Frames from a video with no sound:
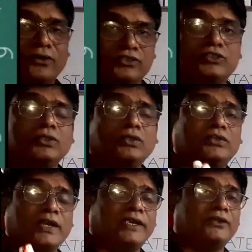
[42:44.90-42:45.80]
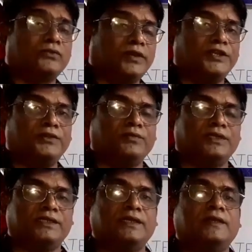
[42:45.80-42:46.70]
also try to, when you
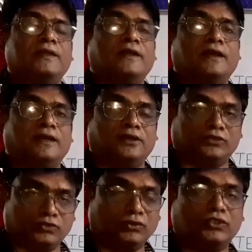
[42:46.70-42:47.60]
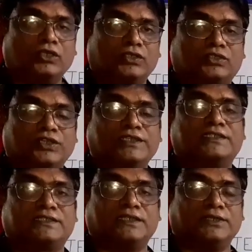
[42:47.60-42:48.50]
will do the
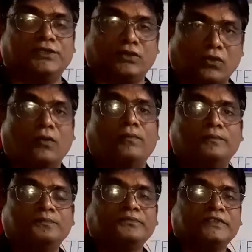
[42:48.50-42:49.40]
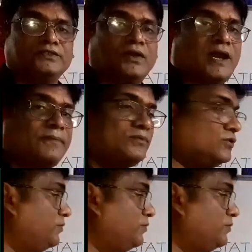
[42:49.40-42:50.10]
things in your home, you have to